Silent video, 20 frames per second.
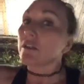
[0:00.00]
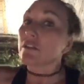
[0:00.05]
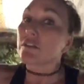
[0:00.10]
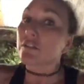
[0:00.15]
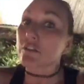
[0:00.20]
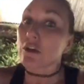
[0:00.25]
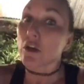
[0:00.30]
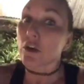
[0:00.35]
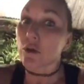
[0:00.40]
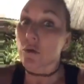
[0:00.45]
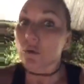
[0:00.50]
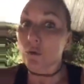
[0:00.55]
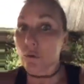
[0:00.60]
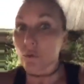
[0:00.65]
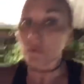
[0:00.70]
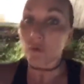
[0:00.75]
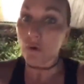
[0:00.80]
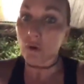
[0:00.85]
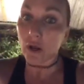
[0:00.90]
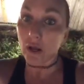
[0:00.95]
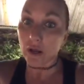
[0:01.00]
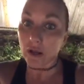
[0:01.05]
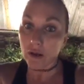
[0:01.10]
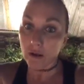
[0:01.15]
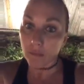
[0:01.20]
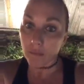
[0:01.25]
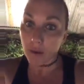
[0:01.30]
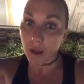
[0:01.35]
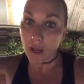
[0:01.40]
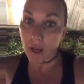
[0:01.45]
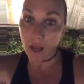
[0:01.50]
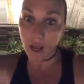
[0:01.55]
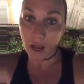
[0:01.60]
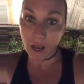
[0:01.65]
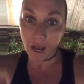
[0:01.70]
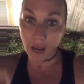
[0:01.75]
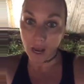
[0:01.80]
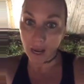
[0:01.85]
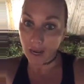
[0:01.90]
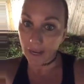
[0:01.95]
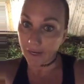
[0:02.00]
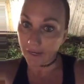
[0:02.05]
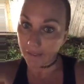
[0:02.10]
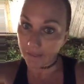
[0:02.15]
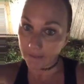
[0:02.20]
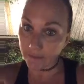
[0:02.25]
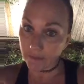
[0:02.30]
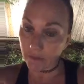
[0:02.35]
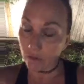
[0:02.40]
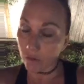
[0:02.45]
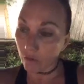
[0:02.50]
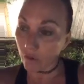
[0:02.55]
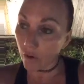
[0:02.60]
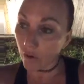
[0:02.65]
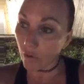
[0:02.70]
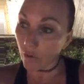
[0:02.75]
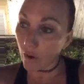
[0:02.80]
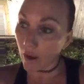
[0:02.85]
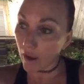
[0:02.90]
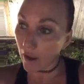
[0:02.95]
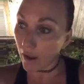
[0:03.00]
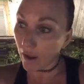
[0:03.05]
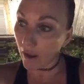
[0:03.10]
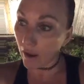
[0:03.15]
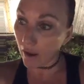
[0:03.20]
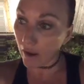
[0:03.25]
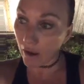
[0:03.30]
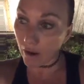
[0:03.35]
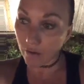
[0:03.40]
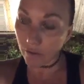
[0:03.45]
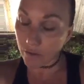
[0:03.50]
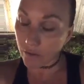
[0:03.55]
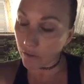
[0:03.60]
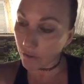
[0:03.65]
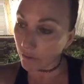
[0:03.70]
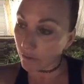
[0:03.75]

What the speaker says: So, I don't know I